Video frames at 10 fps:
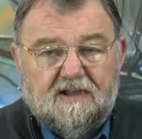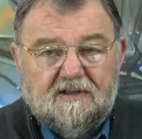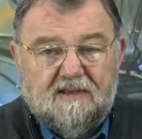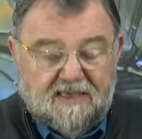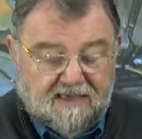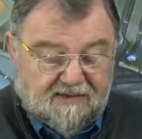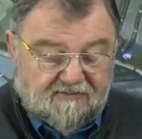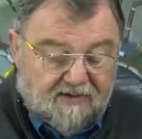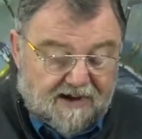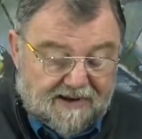because
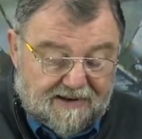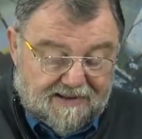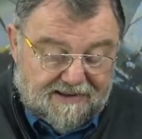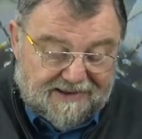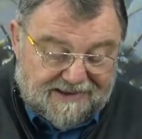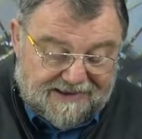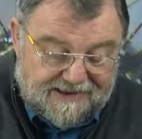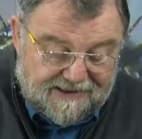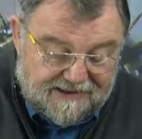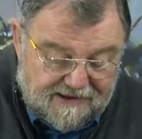inside of
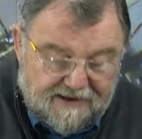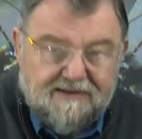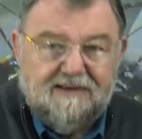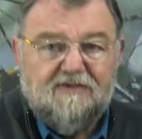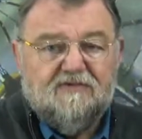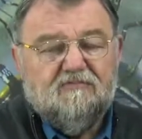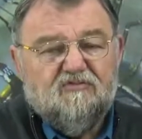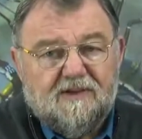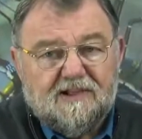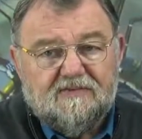this black piece is
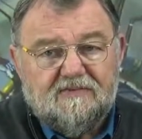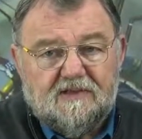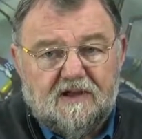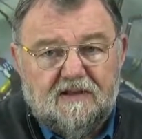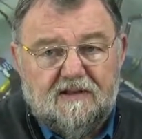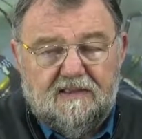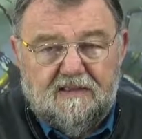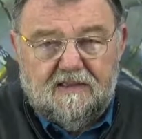also a coil.